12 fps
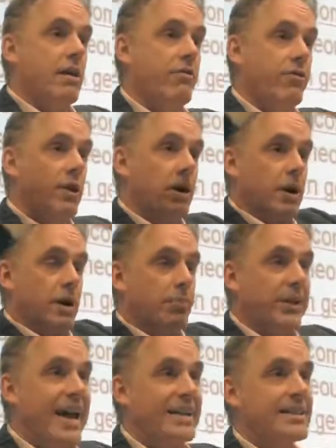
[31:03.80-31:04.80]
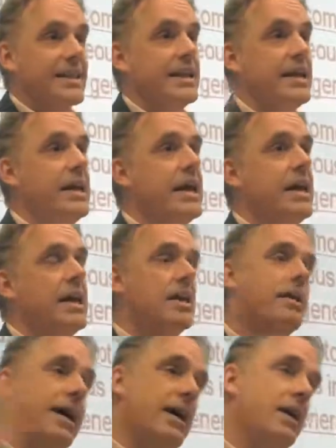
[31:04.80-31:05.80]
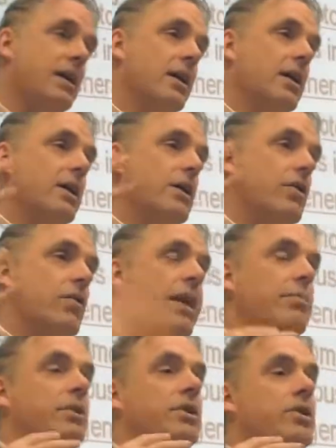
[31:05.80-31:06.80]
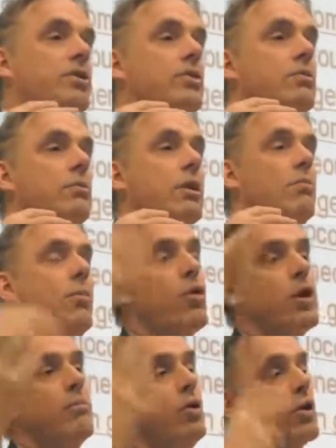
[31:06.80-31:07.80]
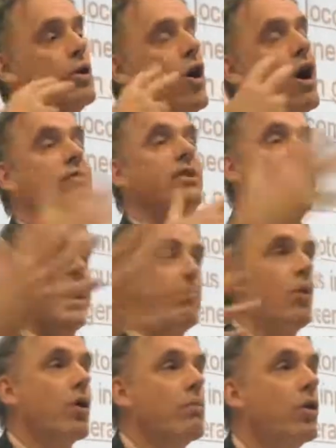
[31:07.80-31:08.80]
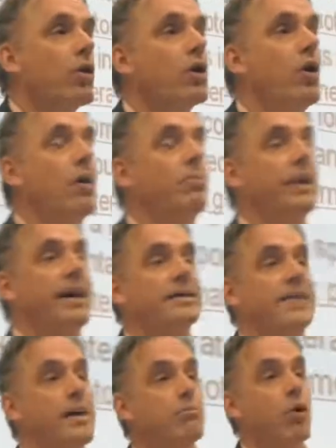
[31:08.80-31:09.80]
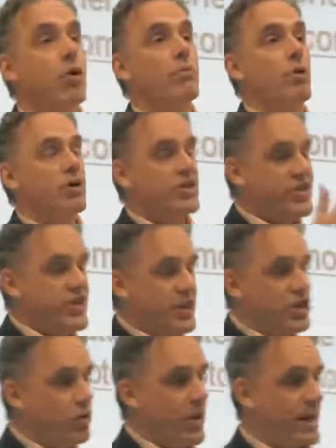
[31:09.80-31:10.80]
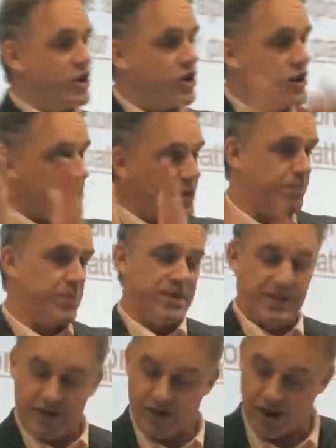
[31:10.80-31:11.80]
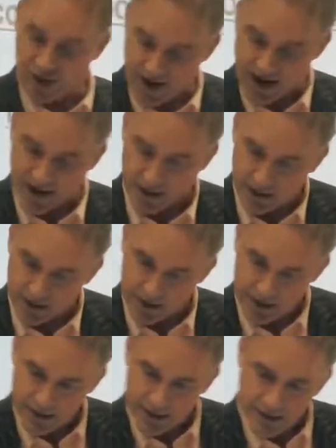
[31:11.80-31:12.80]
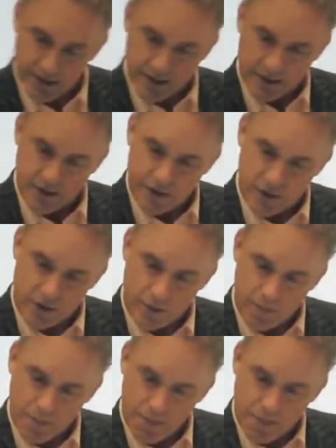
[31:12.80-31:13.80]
of complexity, then you're able to do more and more novel and more complex and more situation-specific things. So